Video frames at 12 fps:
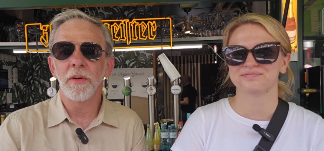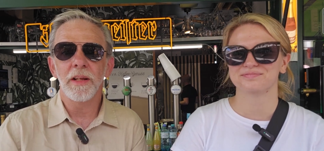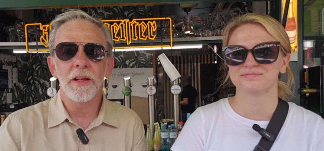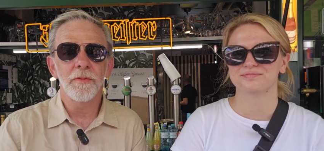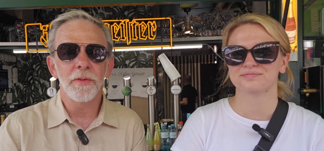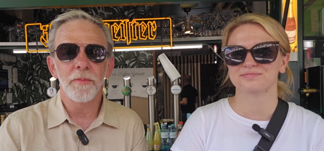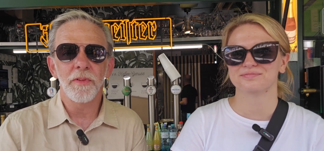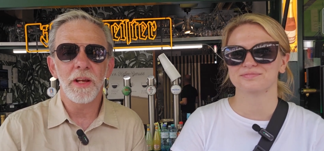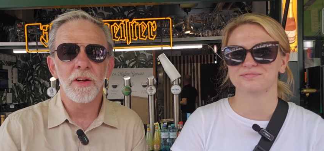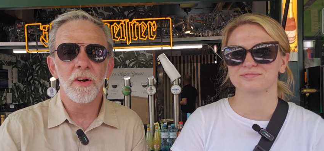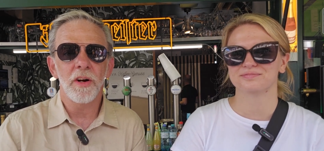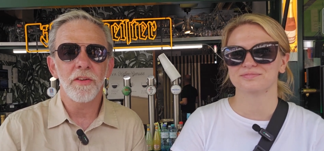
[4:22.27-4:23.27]
Speaker 1: you again from
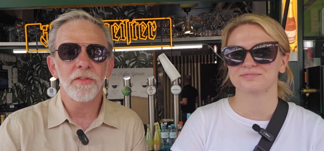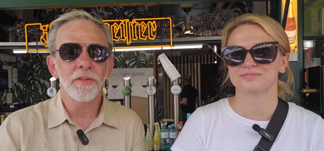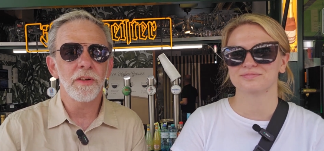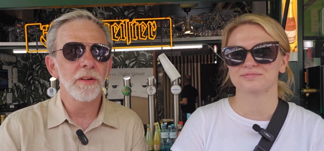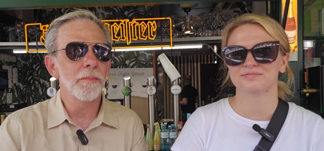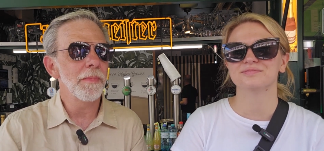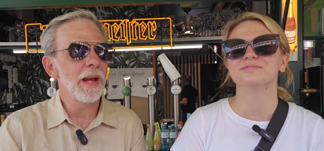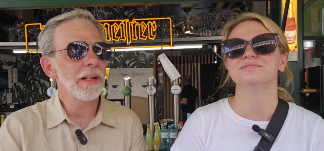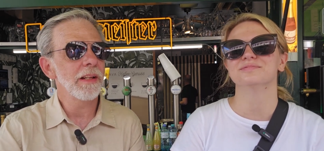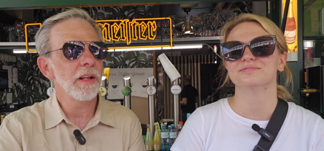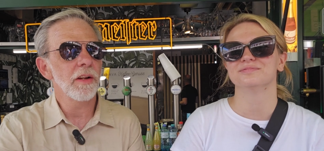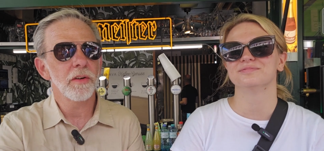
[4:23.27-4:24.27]
Vienna, Austria. Maddie
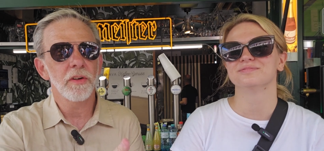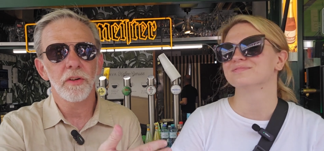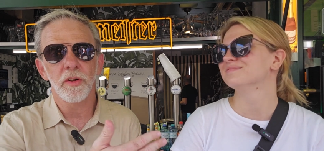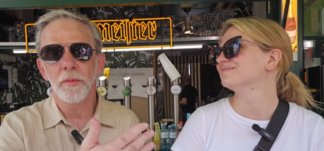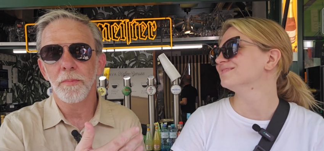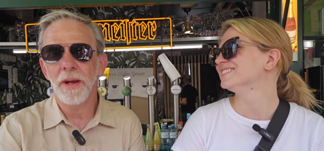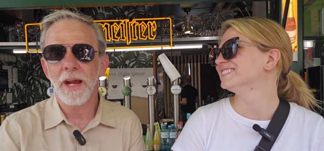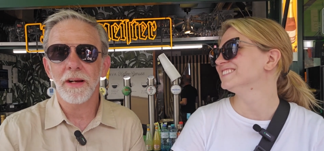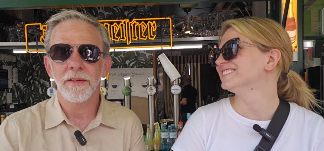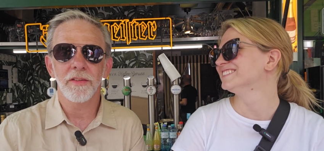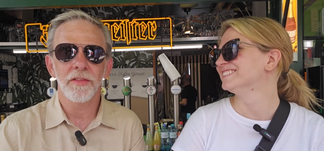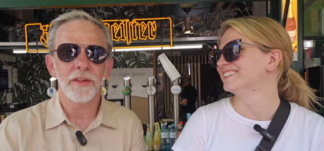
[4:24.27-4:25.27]
and I are going to go
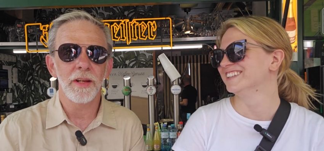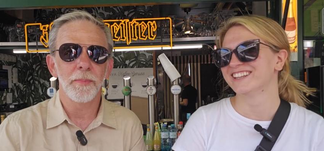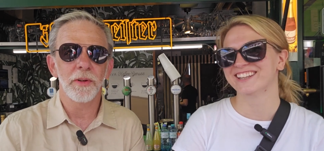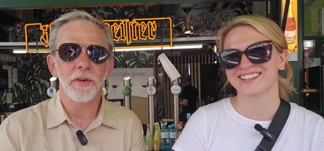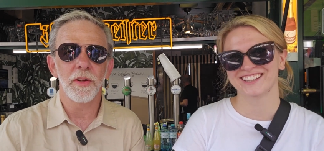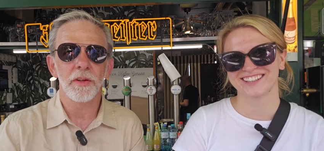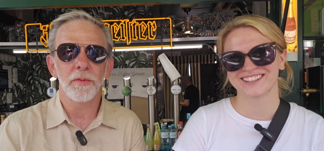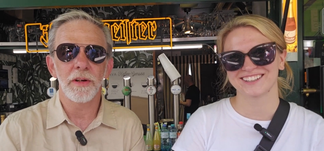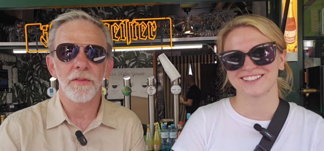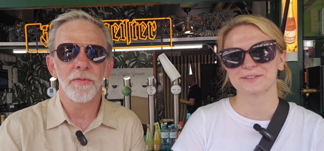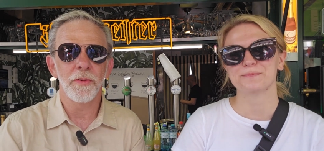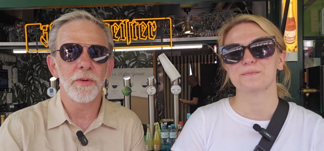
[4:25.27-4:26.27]
back to sampling all the
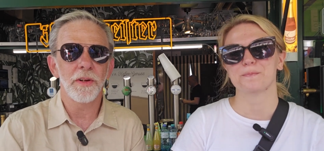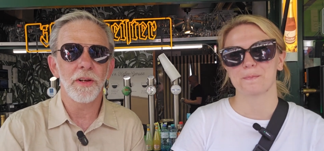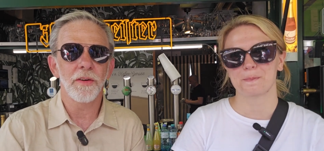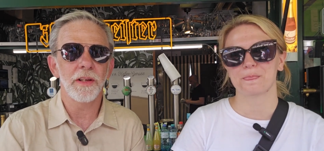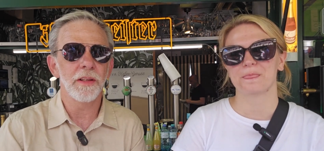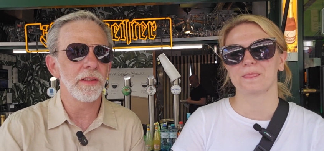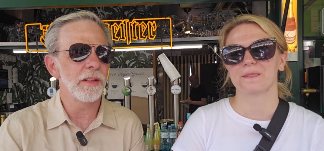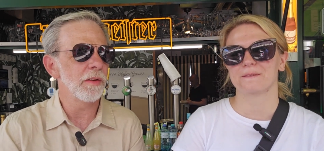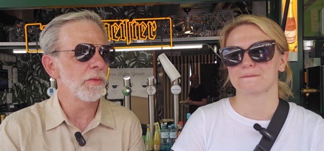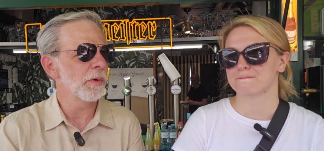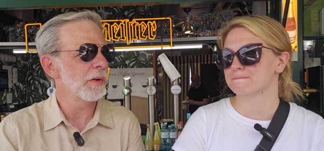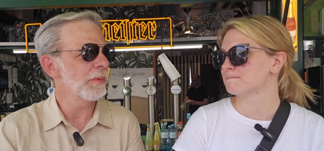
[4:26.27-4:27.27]
great food here in the,
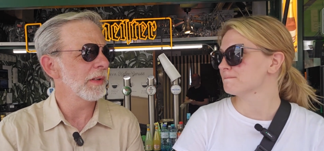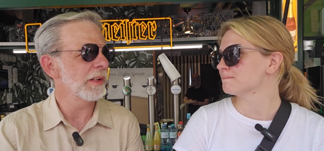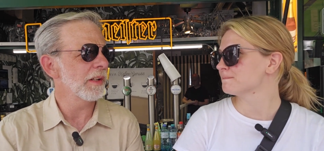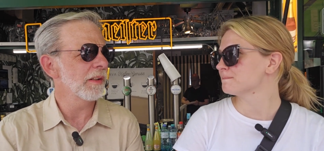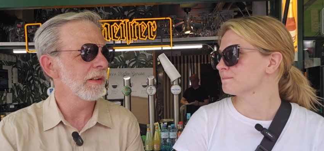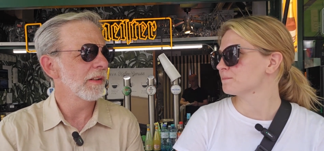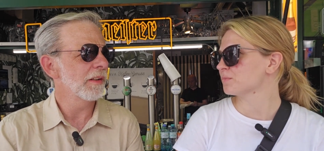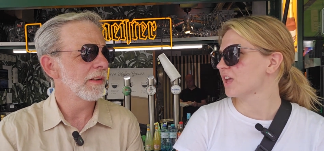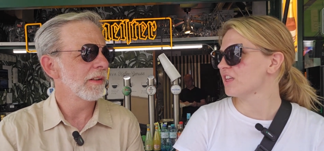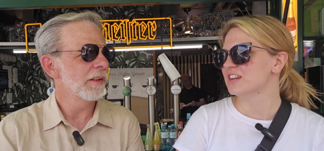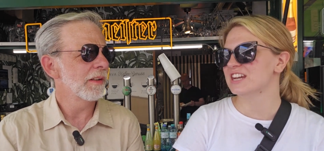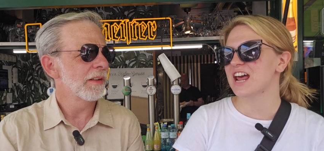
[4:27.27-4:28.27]
where are we again?
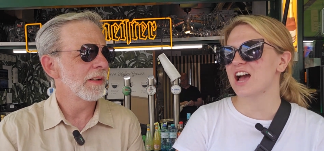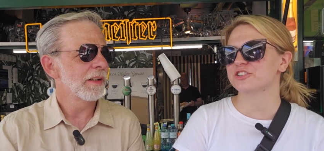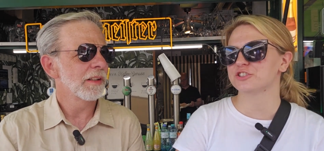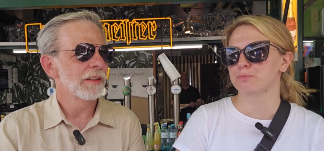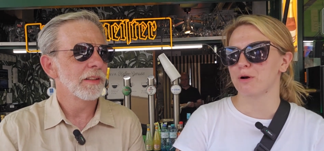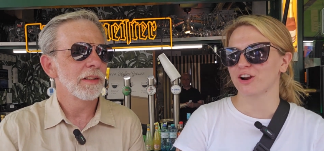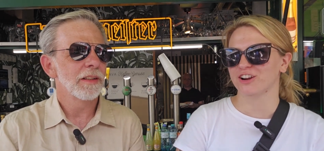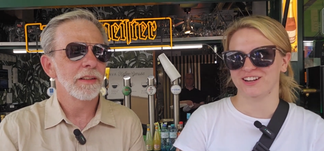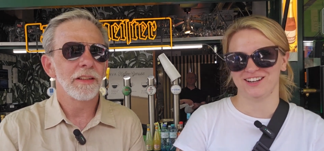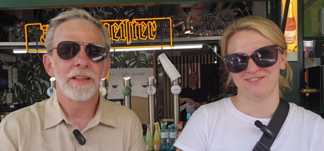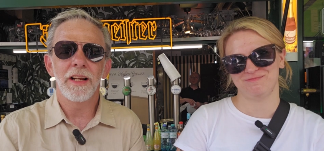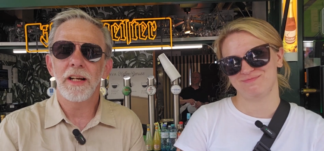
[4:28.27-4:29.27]
Speaker 2: Nosh Market.
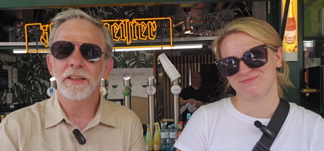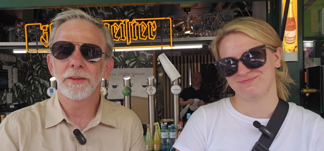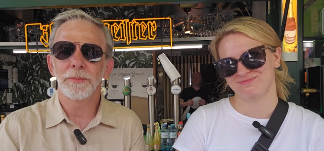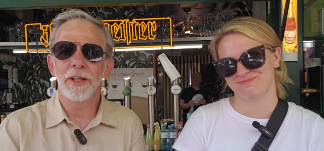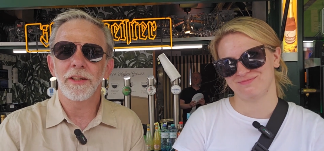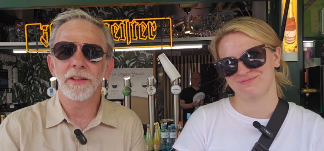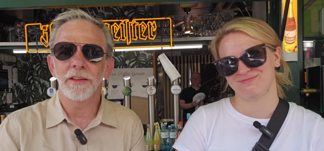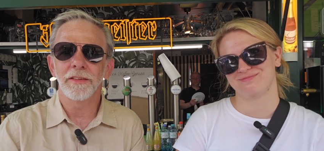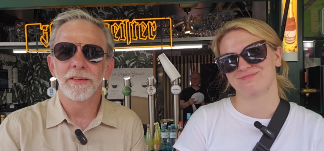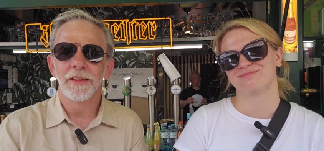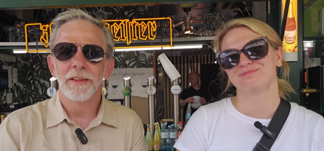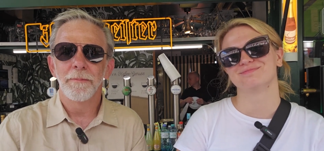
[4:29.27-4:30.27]
Speaker 1: Nosh Market.
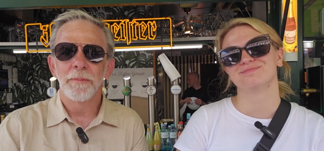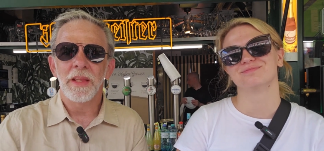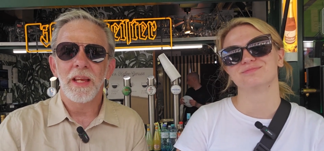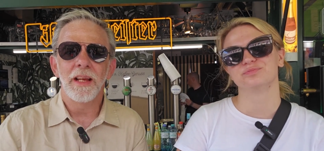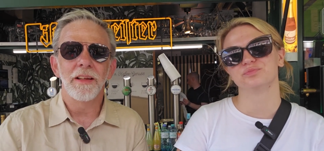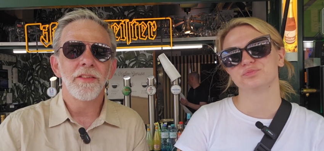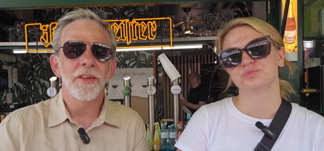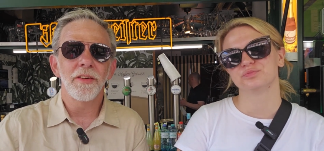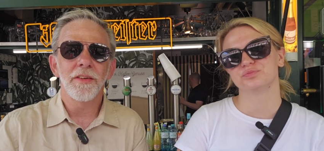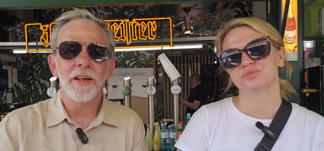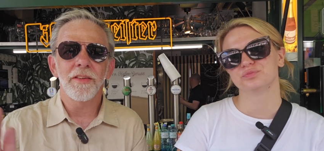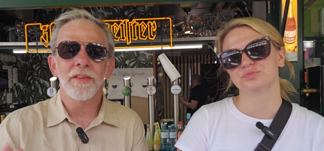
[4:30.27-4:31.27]
Until
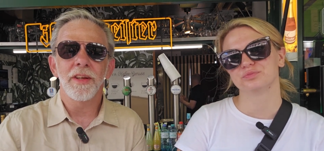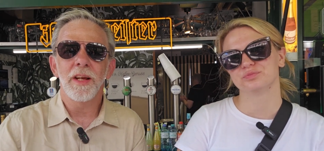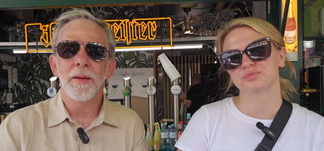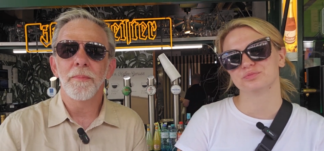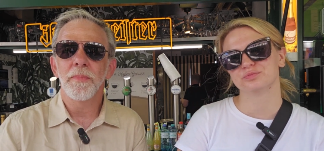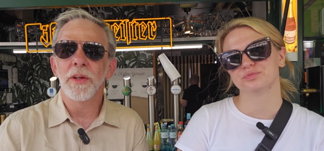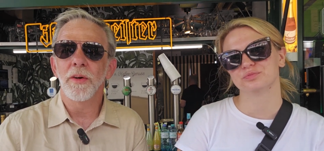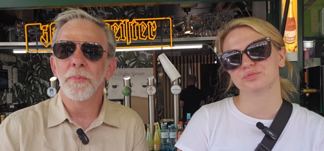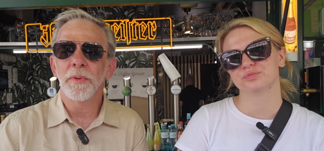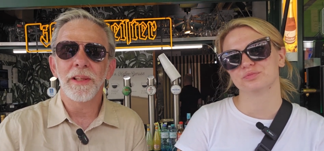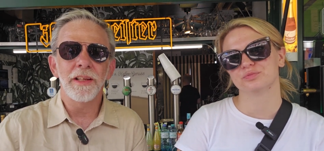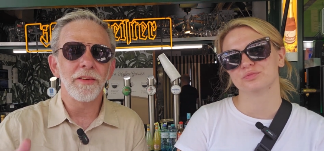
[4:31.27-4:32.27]
next time, you know,
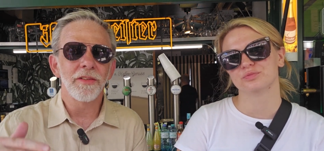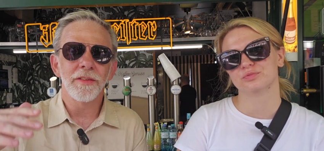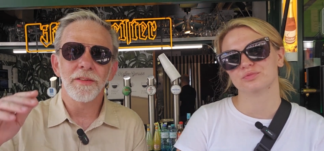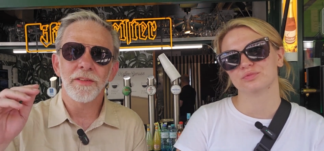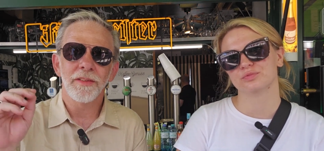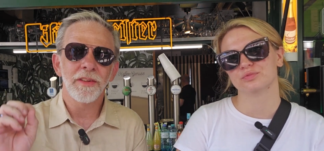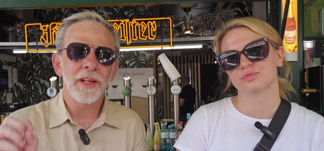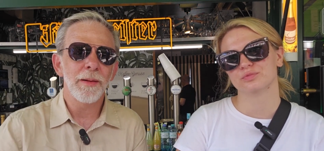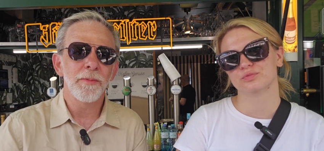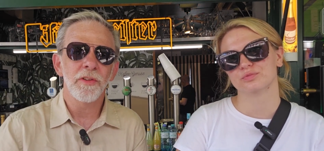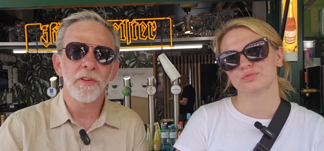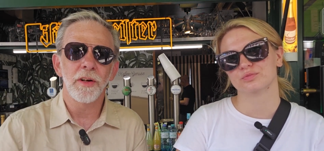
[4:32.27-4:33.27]
please
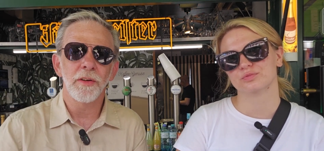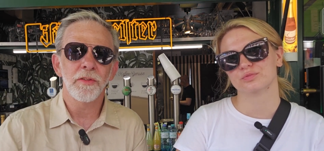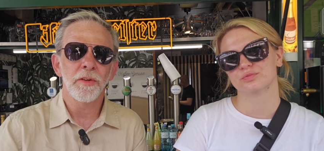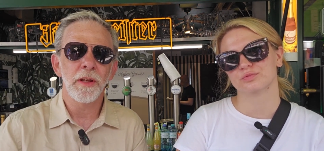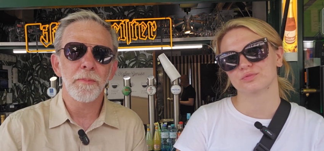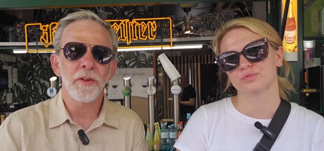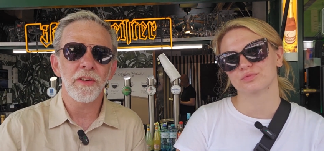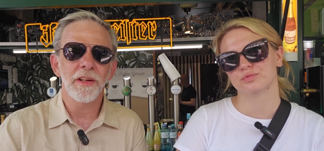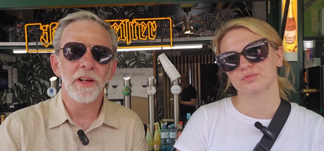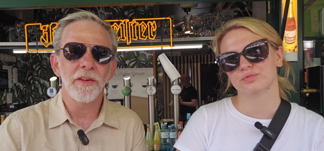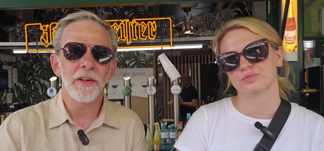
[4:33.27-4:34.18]
keep, keep checking